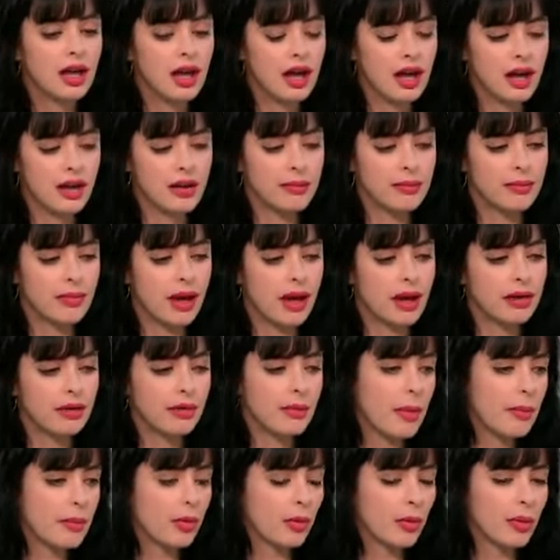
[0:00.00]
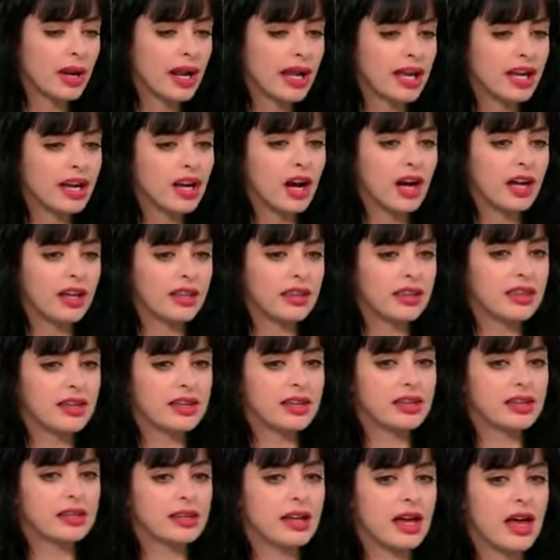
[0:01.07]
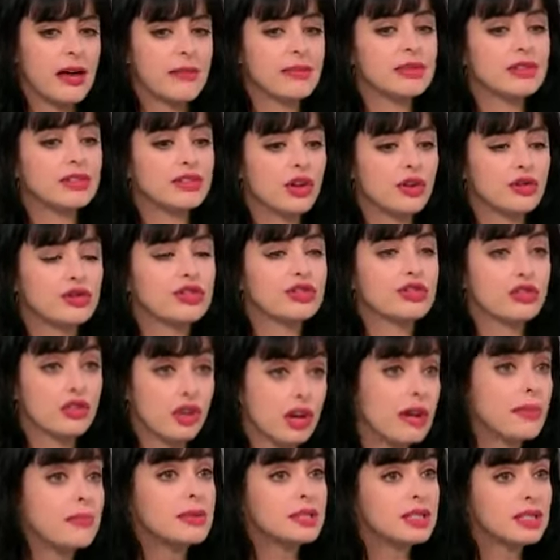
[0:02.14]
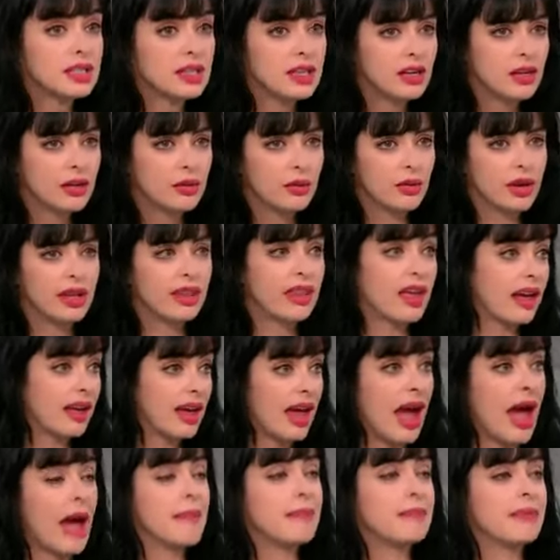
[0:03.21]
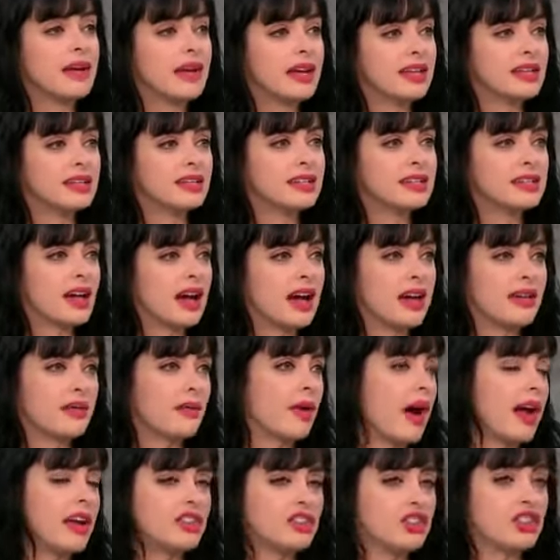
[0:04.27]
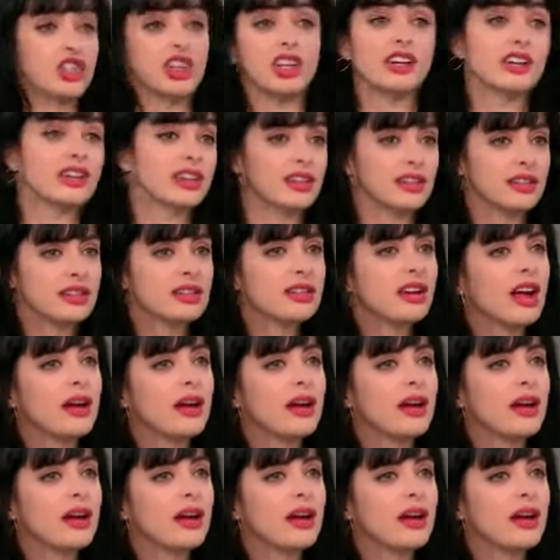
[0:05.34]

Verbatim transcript: Um, I remember when I got the episode script when that happened, I, I cheered.